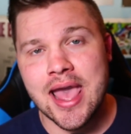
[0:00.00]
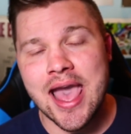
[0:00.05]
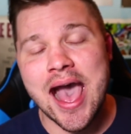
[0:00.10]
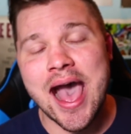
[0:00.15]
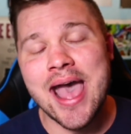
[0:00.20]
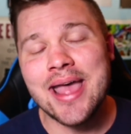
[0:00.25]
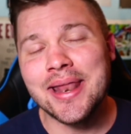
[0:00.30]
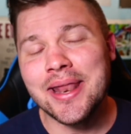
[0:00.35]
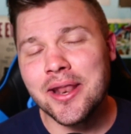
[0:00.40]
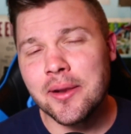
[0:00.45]

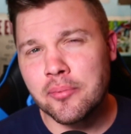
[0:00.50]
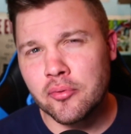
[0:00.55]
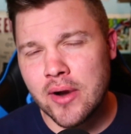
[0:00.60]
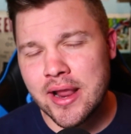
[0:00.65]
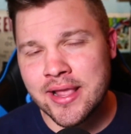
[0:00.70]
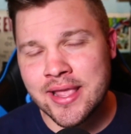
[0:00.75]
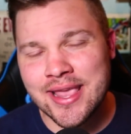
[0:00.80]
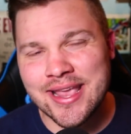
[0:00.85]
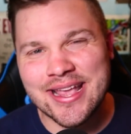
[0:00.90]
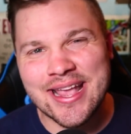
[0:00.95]
I ended up
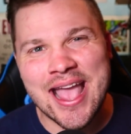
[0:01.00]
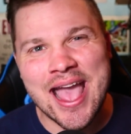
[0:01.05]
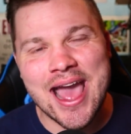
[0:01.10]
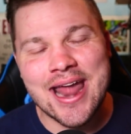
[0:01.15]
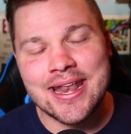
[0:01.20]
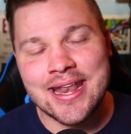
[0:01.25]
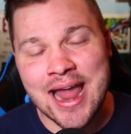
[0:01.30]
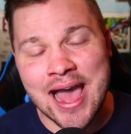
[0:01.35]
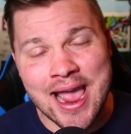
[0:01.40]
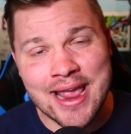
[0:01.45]
ranking
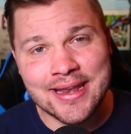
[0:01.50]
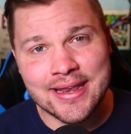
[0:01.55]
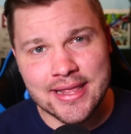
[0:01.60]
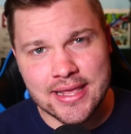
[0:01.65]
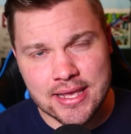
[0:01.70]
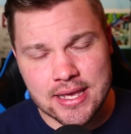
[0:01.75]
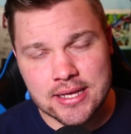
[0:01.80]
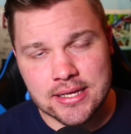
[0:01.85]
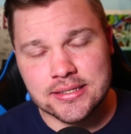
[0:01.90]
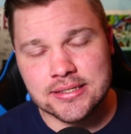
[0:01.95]

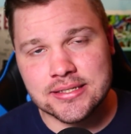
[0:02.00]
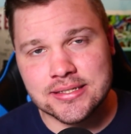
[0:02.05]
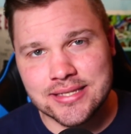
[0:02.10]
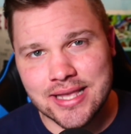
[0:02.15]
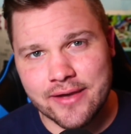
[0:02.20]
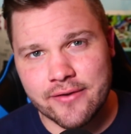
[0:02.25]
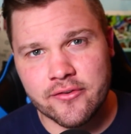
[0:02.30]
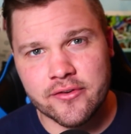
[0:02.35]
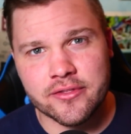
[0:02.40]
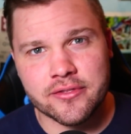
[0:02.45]

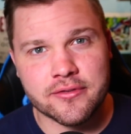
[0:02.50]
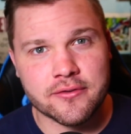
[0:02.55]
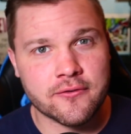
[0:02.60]
97th